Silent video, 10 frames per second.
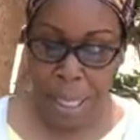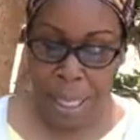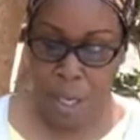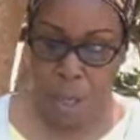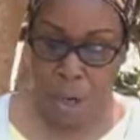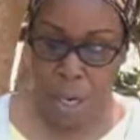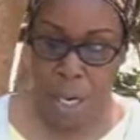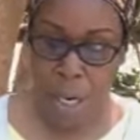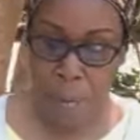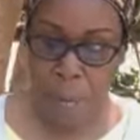in her
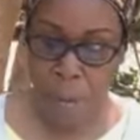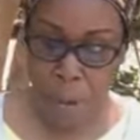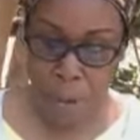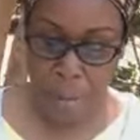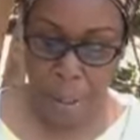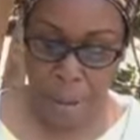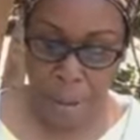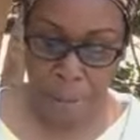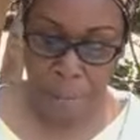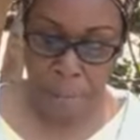employment.